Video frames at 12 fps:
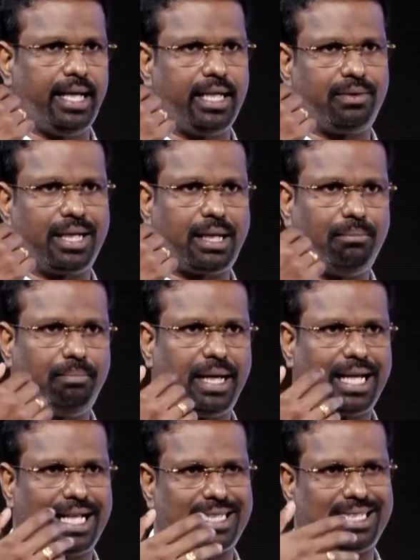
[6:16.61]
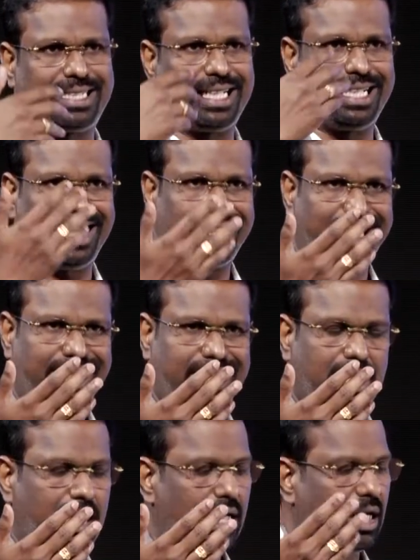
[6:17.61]
it will come back as a signal
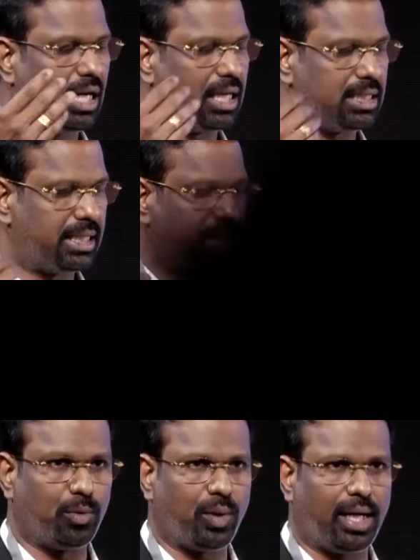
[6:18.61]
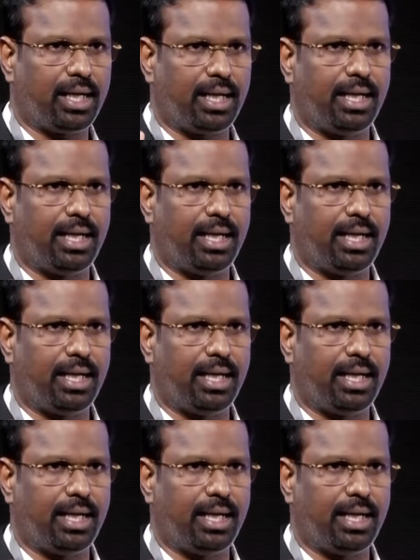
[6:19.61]
rich or signal poor.